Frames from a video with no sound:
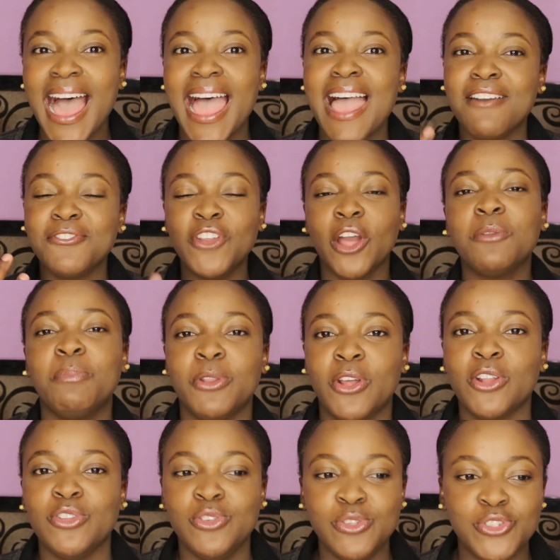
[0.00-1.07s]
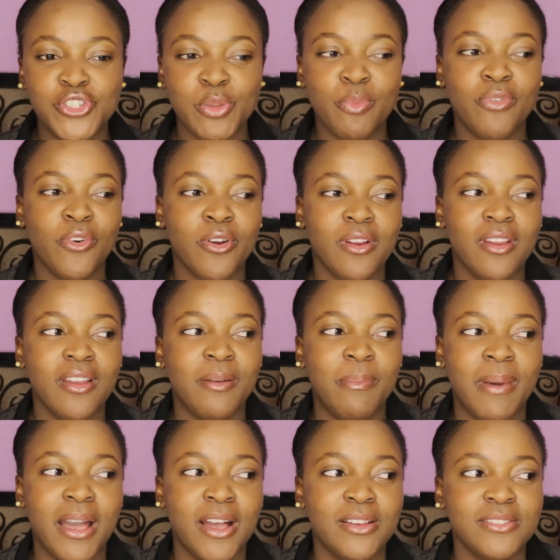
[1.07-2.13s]
I have not been on YouTube for
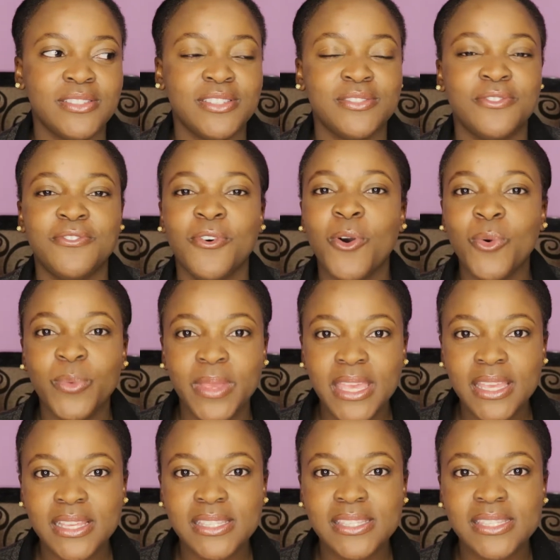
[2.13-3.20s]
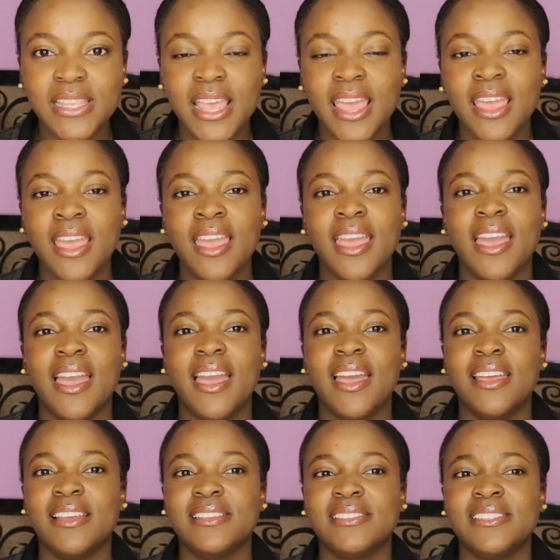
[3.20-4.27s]
about four weeks
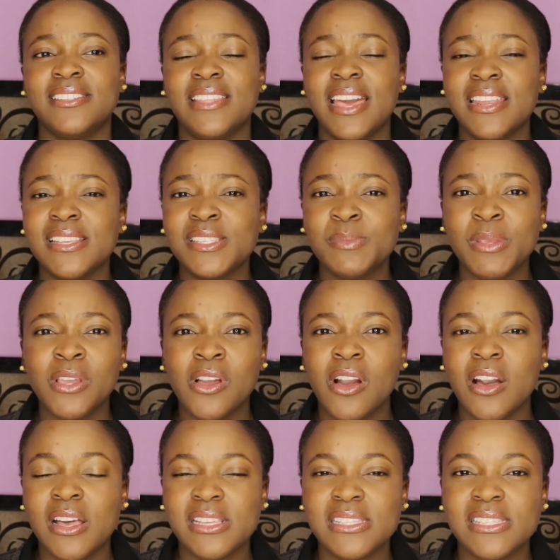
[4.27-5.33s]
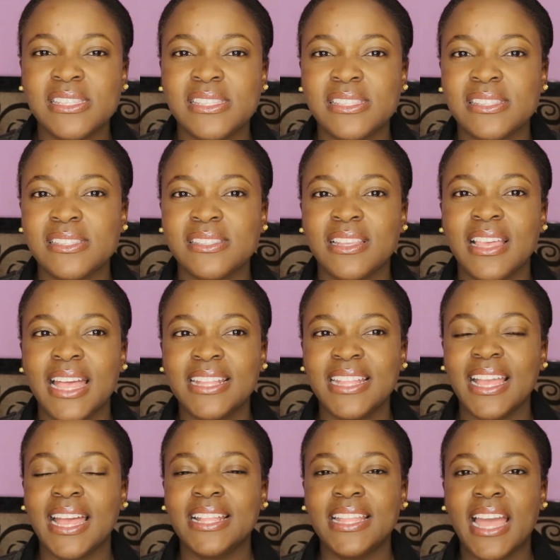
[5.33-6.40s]
and that is because
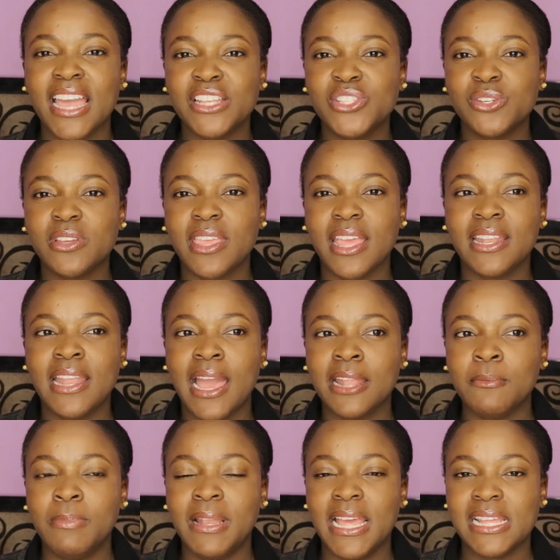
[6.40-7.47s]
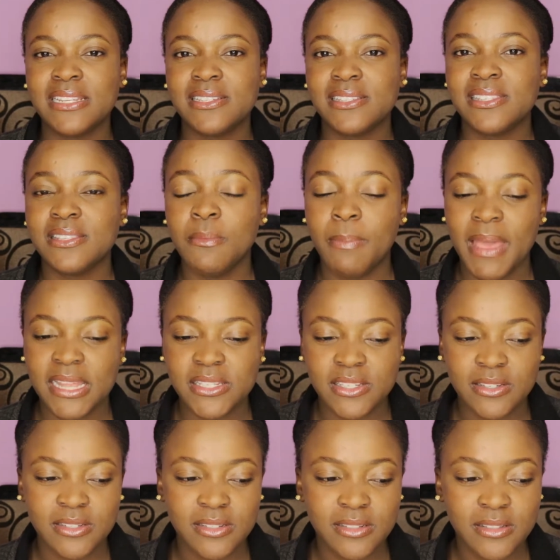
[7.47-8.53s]
I took an unplanned
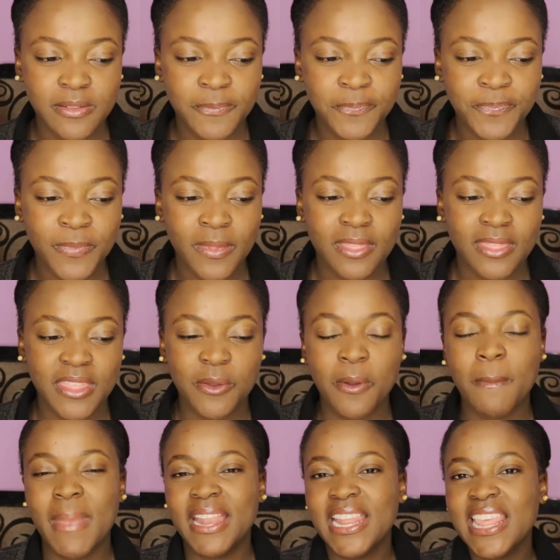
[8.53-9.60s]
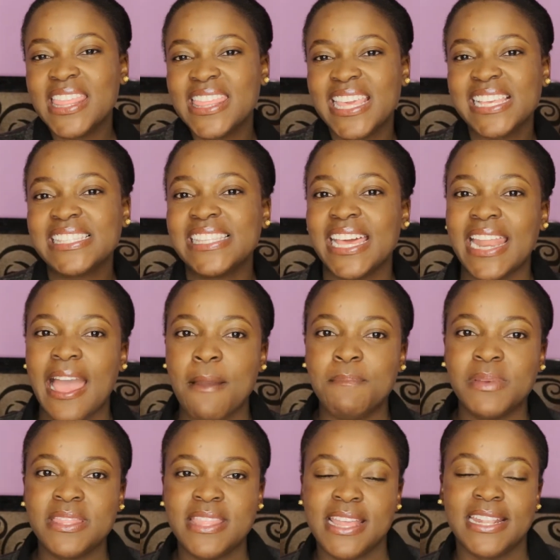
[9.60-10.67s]
sabbatical there were many things that
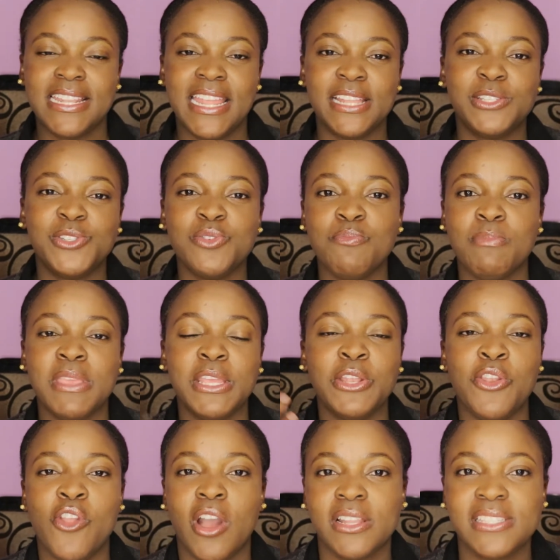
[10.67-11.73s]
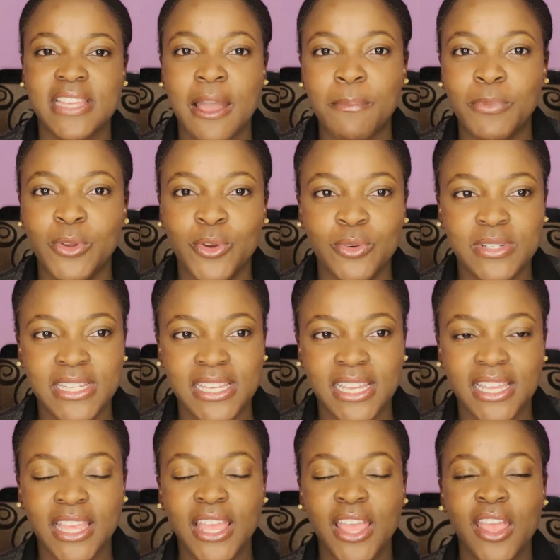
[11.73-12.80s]
happened that led to me not
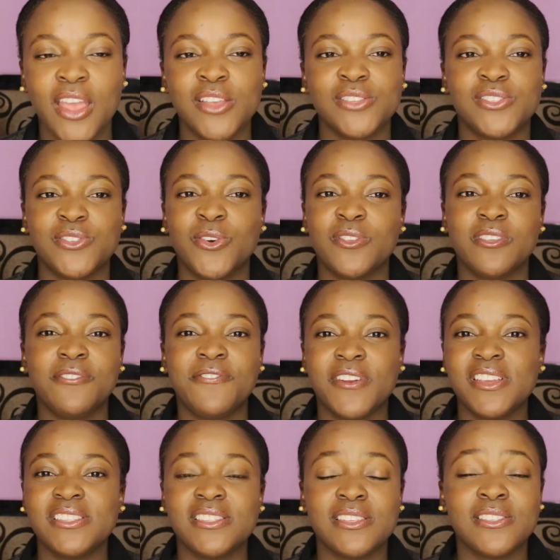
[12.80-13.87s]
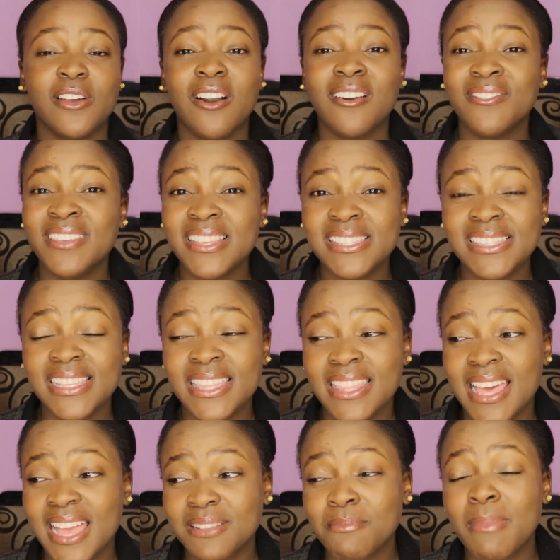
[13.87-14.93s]
uploading. So the first is obviously
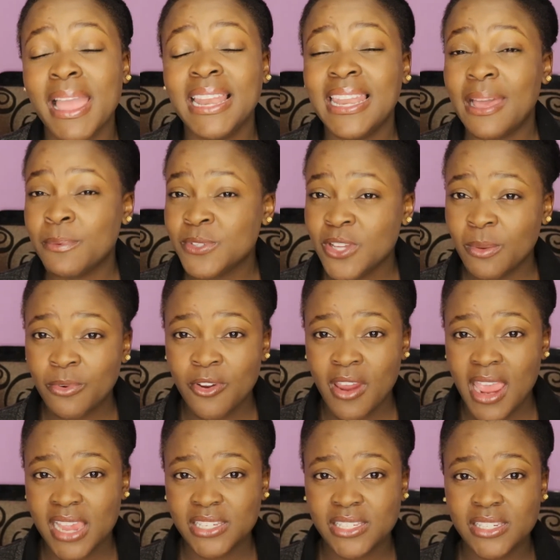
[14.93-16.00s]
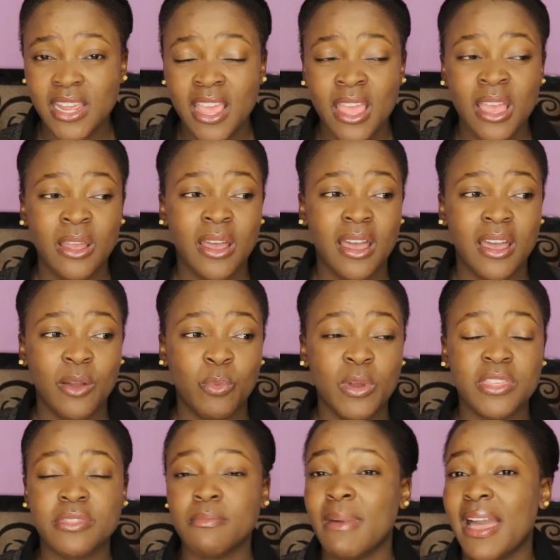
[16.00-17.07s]
that my laptop crashed uh,
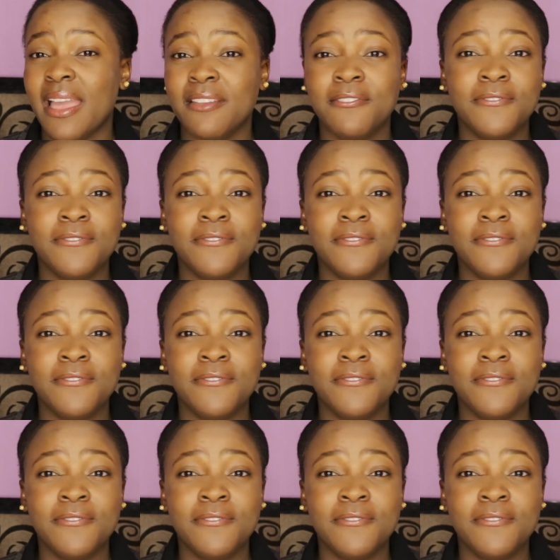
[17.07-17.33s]
with my